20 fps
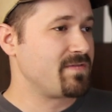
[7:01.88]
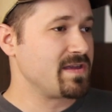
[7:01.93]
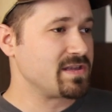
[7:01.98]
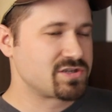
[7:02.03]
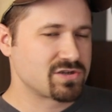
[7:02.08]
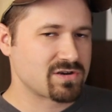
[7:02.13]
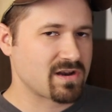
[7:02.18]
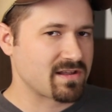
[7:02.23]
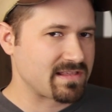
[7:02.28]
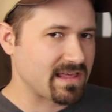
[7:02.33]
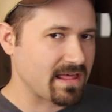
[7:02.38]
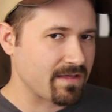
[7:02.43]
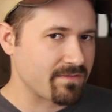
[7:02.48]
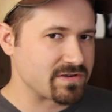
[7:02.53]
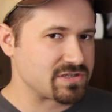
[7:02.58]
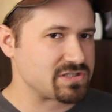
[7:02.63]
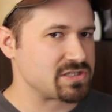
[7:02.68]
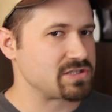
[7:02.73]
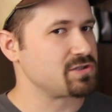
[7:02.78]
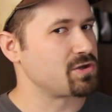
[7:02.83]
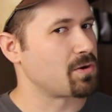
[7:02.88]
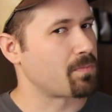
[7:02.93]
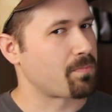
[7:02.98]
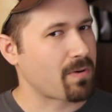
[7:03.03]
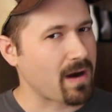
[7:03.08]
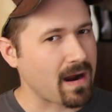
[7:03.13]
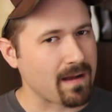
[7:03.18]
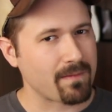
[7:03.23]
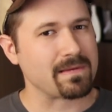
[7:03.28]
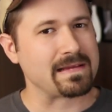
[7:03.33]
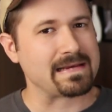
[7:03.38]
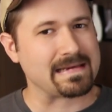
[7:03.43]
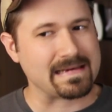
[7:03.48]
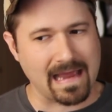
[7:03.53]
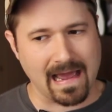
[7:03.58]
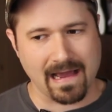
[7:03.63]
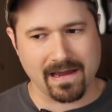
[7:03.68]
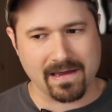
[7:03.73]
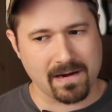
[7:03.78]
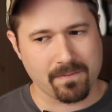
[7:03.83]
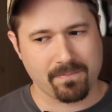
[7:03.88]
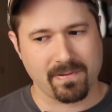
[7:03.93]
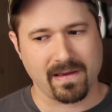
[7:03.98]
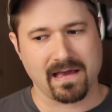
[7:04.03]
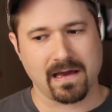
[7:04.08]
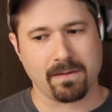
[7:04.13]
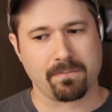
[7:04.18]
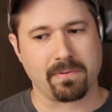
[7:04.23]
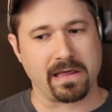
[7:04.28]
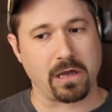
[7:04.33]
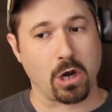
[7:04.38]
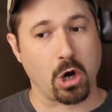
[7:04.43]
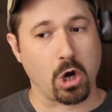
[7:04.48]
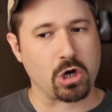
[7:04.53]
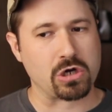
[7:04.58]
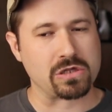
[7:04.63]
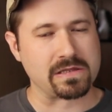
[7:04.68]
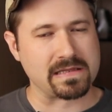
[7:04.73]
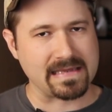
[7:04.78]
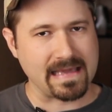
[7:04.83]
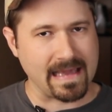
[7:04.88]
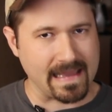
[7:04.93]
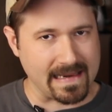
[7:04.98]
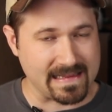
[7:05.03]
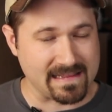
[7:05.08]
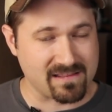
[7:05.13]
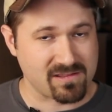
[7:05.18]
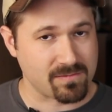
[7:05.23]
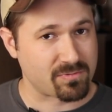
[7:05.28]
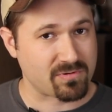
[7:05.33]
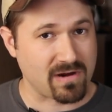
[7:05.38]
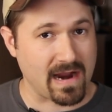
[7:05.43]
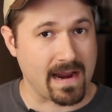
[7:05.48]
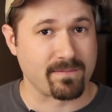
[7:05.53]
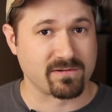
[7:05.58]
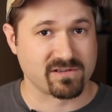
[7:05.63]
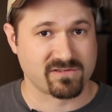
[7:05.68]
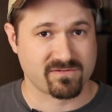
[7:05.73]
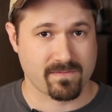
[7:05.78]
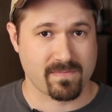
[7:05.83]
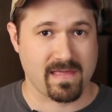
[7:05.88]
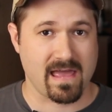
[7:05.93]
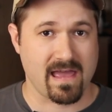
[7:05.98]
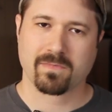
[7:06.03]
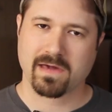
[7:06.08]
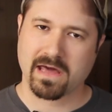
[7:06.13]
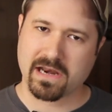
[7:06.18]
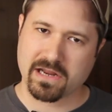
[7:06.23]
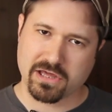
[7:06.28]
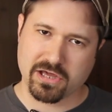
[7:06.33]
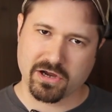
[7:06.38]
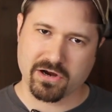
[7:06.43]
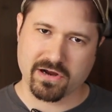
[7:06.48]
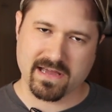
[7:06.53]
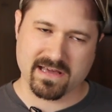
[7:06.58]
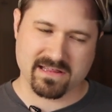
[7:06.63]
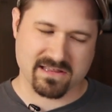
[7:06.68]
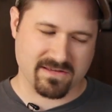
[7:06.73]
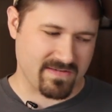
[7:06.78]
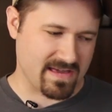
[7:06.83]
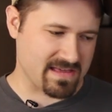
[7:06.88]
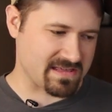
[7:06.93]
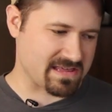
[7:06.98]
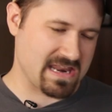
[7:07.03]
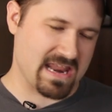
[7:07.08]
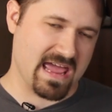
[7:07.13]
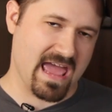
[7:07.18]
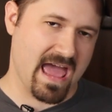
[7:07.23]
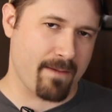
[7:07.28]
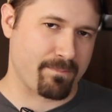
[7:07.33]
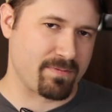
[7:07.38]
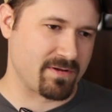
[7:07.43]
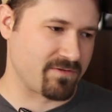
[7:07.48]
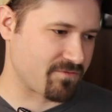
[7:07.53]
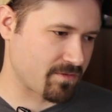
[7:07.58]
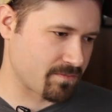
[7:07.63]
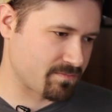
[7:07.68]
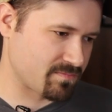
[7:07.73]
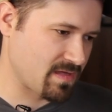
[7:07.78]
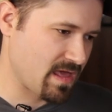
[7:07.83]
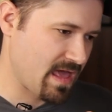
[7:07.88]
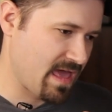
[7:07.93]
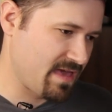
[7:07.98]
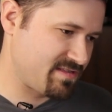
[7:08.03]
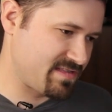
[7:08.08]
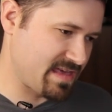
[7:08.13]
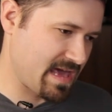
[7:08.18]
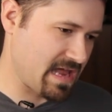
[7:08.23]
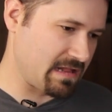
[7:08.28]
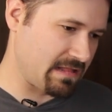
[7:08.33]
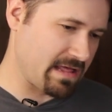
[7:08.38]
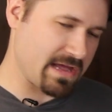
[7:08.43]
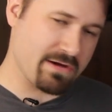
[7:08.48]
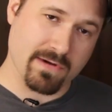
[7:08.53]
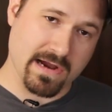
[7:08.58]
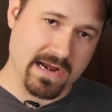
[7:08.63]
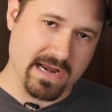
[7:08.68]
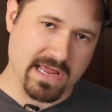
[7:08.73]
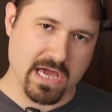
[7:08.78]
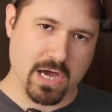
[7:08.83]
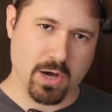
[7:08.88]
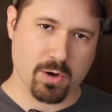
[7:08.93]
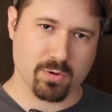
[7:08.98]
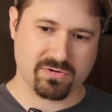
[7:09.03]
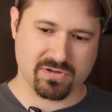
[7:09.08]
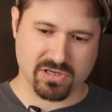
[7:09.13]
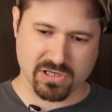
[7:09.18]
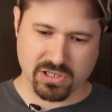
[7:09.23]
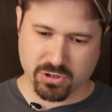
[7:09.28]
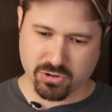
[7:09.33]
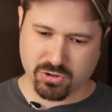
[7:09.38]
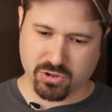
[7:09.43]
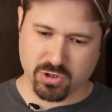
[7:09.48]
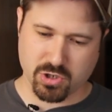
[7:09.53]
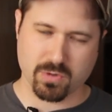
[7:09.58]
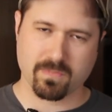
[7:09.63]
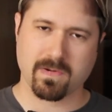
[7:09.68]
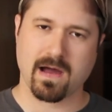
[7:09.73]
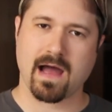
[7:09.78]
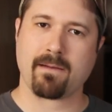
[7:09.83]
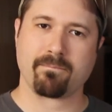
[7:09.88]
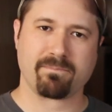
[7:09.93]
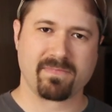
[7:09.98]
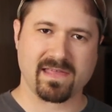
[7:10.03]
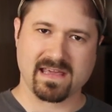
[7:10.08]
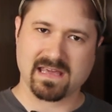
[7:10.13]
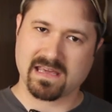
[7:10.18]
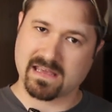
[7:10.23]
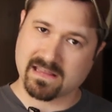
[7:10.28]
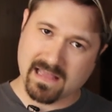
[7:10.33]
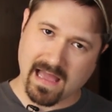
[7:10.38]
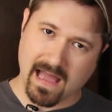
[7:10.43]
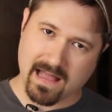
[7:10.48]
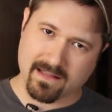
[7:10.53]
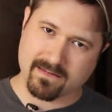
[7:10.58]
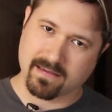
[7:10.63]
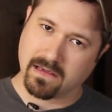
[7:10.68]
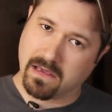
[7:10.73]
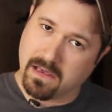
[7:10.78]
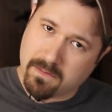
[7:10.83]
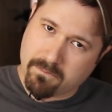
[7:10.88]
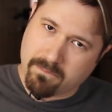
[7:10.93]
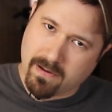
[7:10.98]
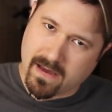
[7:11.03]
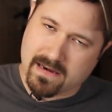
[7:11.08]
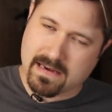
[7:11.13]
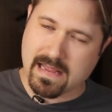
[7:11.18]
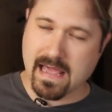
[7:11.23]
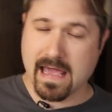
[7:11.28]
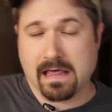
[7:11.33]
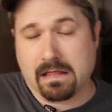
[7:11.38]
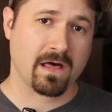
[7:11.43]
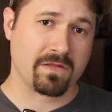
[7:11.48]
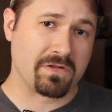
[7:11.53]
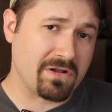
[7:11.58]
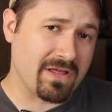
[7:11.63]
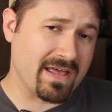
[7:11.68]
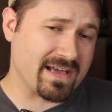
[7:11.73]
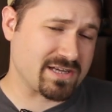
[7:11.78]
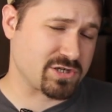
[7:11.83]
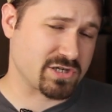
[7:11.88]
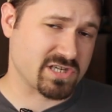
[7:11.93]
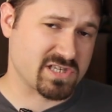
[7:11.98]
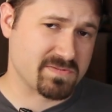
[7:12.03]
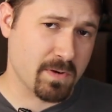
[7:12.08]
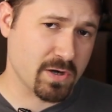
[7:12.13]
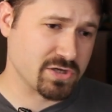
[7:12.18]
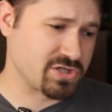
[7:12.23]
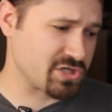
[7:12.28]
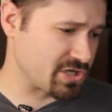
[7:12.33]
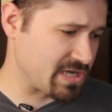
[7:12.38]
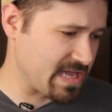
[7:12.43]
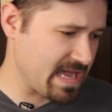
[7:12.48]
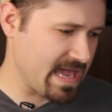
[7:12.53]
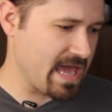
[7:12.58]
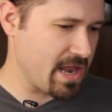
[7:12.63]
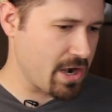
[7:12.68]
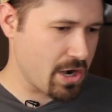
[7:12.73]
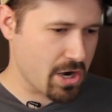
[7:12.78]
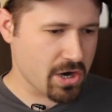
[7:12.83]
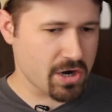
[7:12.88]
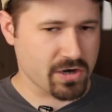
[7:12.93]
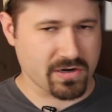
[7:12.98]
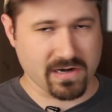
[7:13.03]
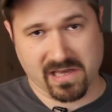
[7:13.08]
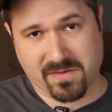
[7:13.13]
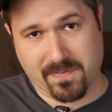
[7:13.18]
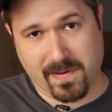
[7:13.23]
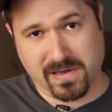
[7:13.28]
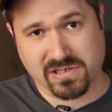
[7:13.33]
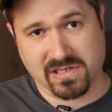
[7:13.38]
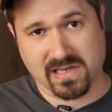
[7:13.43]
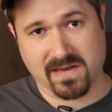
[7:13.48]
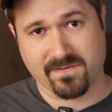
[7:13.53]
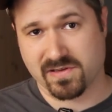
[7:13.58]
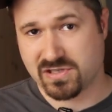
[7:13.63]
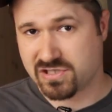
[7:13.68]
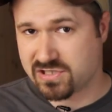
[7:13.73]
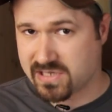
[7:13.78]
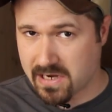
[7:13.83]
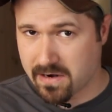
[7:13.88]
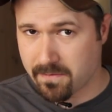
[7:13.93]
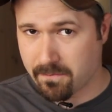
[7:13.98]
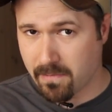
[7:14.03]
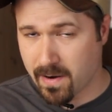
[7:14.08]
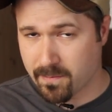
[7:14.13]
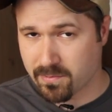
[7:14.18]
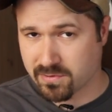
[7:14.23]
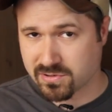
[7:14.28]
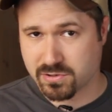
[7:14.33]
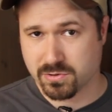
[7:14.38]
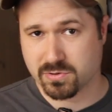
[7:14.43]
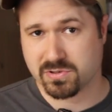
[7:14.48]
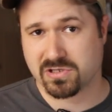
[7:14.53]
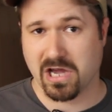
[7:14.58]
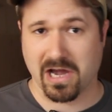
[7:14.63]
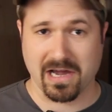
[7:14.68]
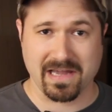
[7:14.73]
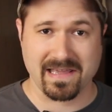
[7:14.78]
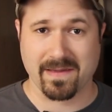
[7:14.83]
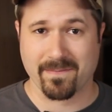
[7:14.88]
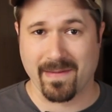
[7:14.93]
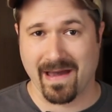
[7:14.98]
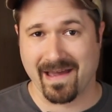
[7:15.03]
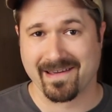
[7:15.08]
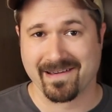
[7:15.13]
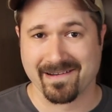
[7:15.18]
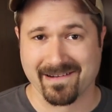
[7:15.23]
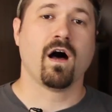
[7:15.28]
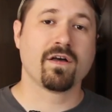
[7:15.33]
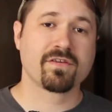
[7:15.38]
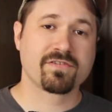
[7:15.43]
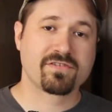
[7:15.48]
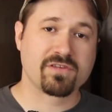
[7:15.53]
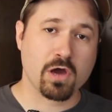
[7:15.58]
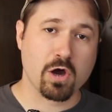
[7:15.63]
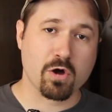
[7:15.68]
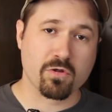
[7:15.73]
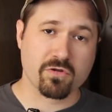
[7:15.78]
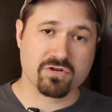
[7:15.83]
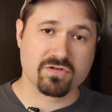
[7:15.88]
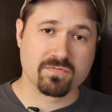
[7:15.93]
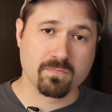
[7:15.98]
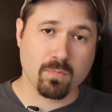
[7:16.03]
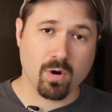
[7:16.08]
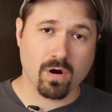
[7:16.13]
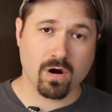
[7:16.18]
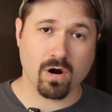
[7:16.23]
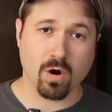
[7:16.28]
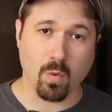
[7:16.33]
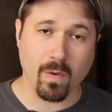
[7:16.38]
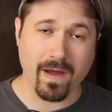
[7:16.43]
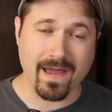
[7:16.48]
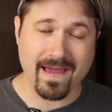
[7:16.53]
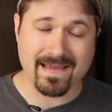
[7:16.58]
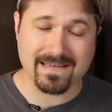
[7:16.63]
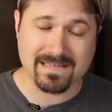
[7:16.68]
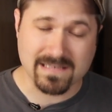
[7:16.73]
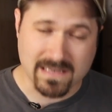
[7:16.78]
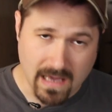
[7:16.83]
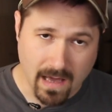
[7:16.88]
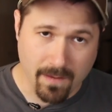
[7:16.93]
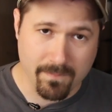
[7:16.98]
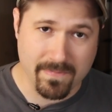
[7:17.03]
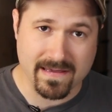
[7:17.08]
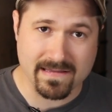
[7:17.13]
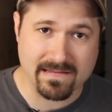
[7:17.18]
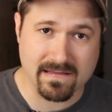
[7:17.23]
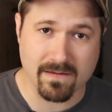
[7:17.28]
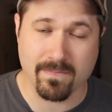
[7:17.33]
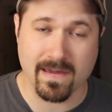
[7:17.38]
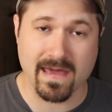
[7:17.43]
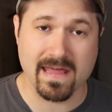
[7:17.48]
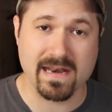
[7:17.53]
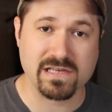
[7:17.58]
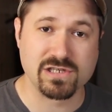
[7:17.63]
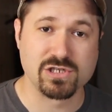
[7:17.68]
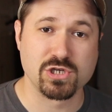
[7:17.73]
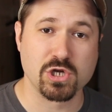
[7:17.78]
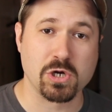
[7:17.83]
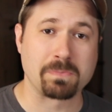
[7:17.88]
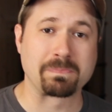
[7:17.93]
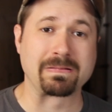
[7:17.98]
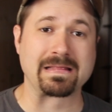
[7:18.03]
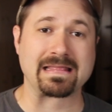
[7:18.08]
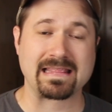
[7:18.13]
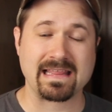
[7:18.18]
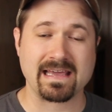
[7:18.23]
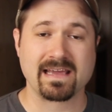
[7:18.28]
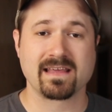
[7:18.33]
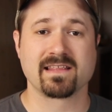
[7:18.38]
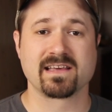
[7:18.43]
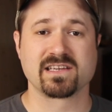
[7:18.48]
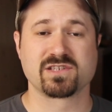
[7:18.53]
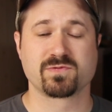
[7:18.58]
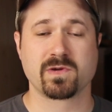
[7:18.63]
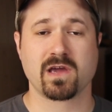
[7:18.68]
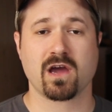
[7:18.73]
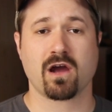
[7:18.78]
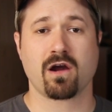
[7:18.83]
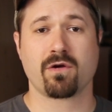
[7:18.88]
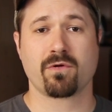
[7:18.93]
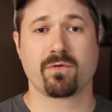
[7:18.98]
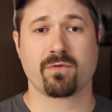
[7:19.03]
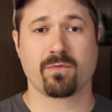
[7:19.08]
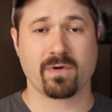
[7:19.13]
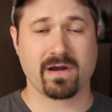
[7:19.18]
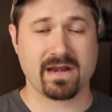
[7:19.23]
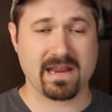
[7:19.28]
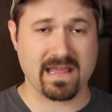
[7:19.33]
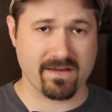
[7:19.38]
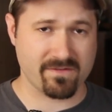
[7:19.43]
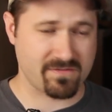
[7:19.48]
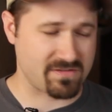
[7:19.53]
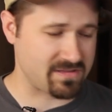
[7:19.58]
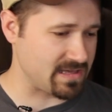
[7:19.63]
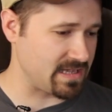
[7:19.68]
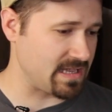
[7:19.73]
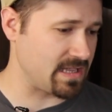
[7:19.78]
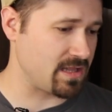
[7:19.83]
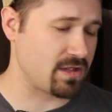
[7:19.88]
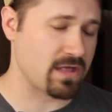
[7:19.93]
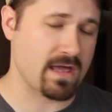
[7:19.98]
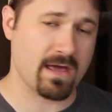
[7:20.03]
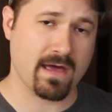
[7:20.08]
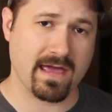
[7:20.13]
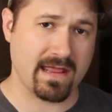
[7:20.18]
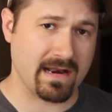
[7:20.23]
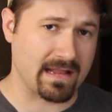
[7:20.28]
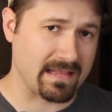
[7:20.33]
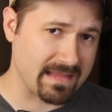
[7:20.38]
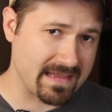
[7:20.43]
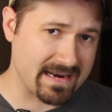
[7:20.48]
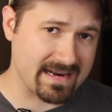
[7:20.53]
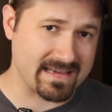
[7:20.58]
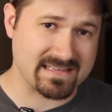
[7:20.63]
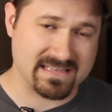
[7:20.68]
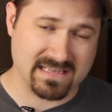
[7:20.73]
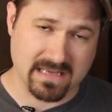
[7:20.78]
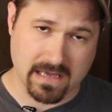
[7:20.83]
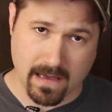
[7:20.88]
featured on television, you're probably not going to pick up like hardly any subscribers from that. I'm kind of curious if that's going to happen from satellite radio to YouTube. I'm thinking not, but hey, a little extra exposure can't hurt, especially if it's Jenna Marbles who's talking about you. Also, there's more ways coming to manage your playlist. We already have seen analytics